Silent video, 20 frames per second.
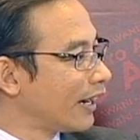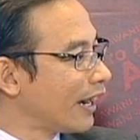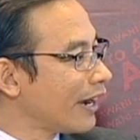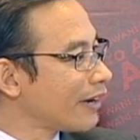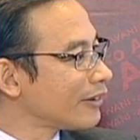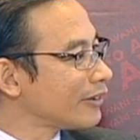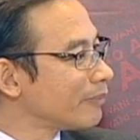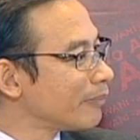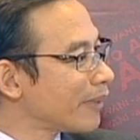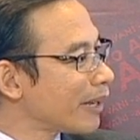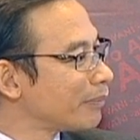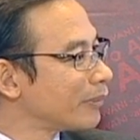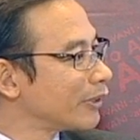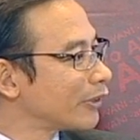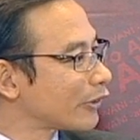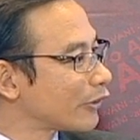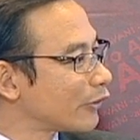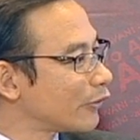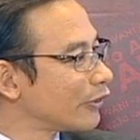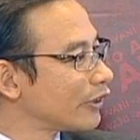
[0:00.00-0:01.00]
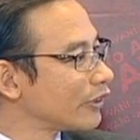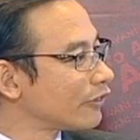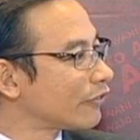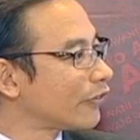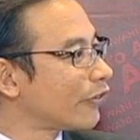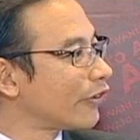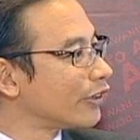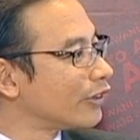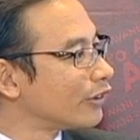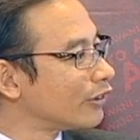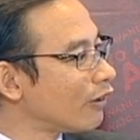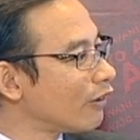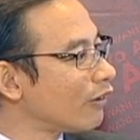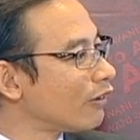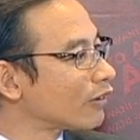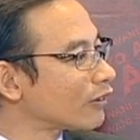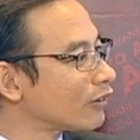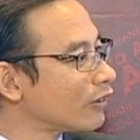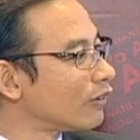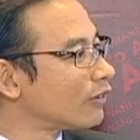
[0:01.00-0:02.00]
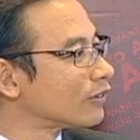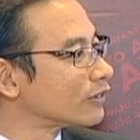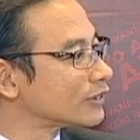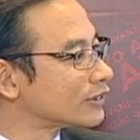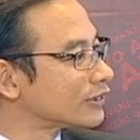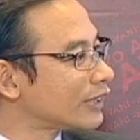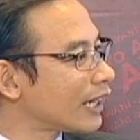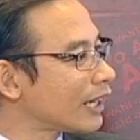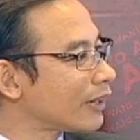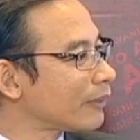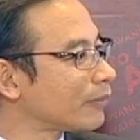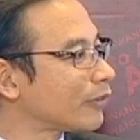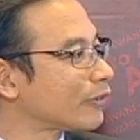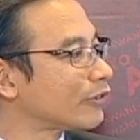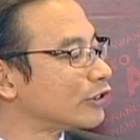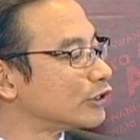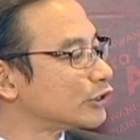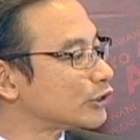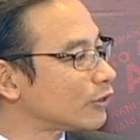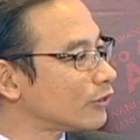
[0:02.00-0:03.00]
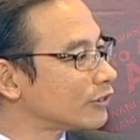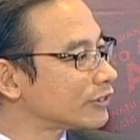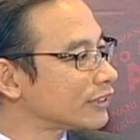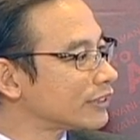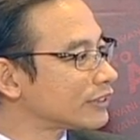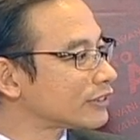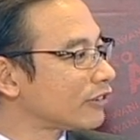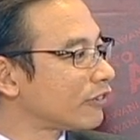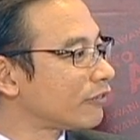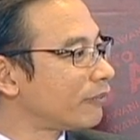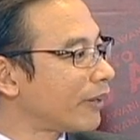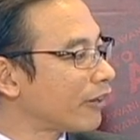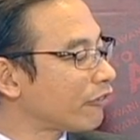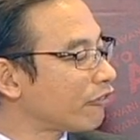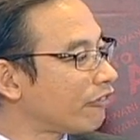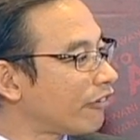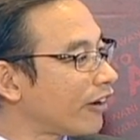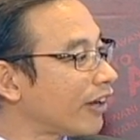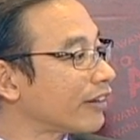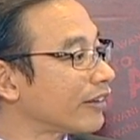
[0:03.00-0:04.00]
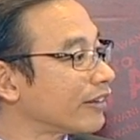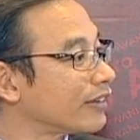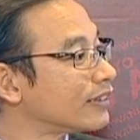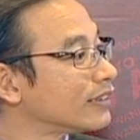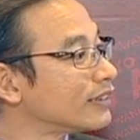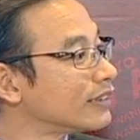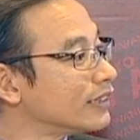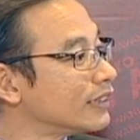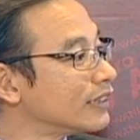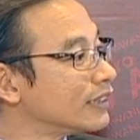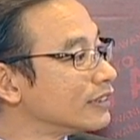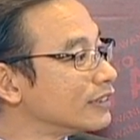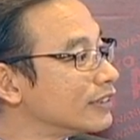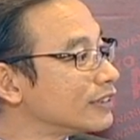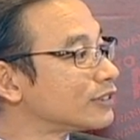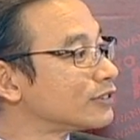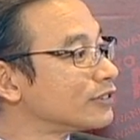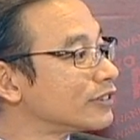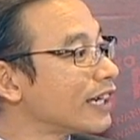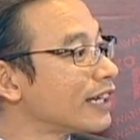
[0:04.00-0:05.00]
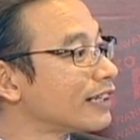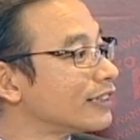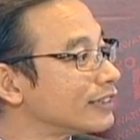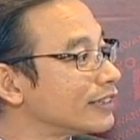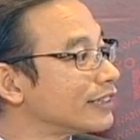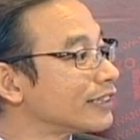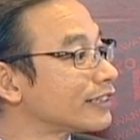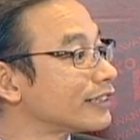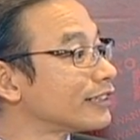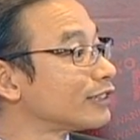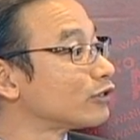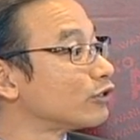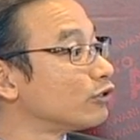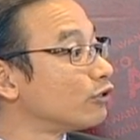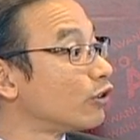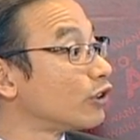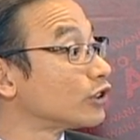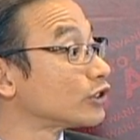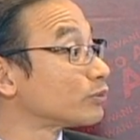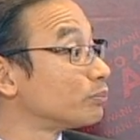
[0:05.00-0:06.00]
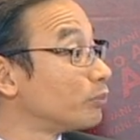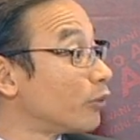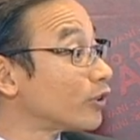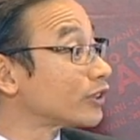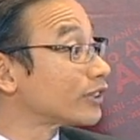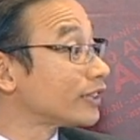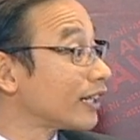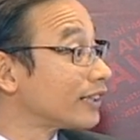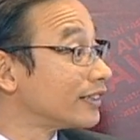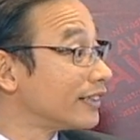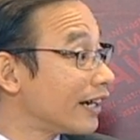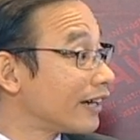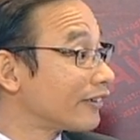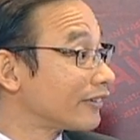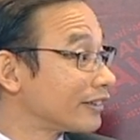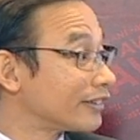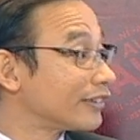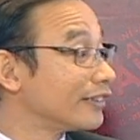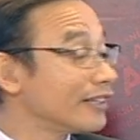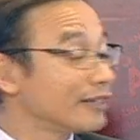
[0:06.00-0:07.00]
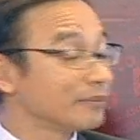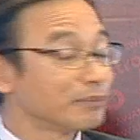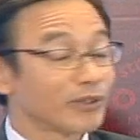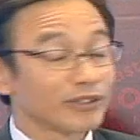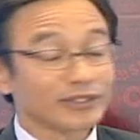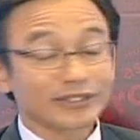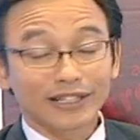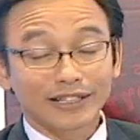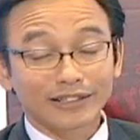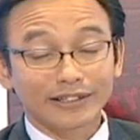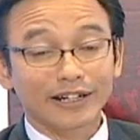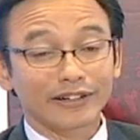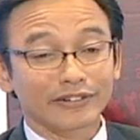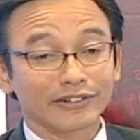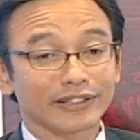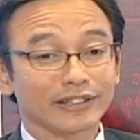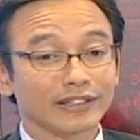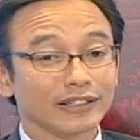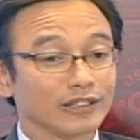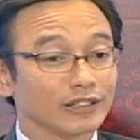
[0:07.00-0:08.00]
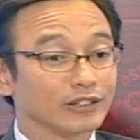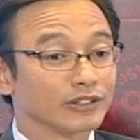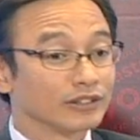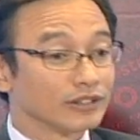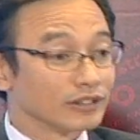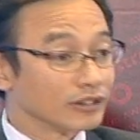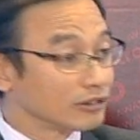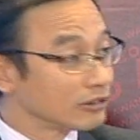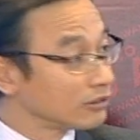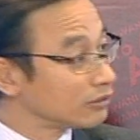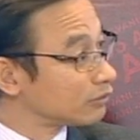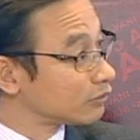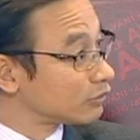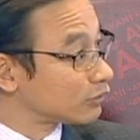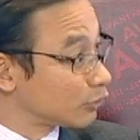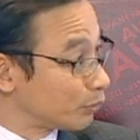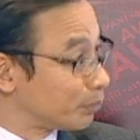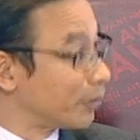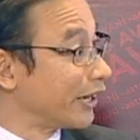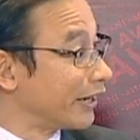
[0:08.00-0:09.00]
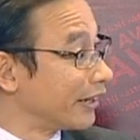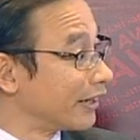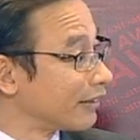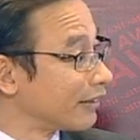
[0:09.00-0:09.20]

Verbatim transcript: I remember queuing for a long, long time on the shoulders of my father, just to get a ticket to watch Mokhtar Dahari, the late Mokhtar Dahari, to play.